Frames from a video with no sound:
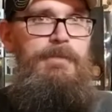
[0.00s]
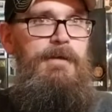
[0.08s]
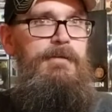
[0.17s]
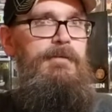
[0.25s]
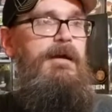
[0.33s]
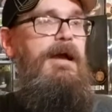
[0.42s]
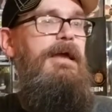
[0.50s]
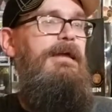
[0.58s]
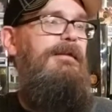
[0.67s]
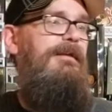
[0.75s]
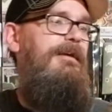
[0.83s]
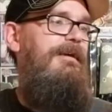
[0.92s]
you're right.
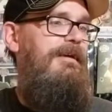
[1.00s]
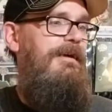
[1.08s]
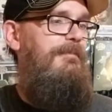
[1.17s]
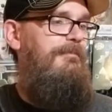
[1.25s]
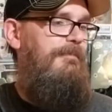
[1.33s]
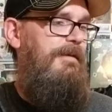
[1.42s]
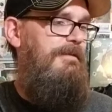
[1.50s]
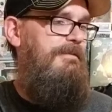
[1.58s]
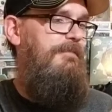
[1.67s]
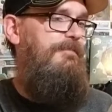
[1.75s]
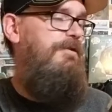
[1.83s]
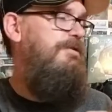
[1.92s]
Yep, it's
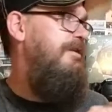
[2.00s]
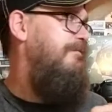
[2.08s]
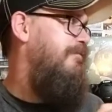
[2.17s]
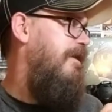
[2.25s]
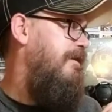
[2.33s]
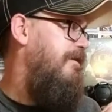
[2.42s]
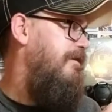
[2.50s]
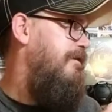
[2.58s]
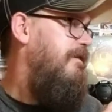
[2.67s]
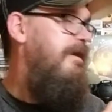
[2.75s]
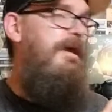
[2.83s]
the Fugitive Predator.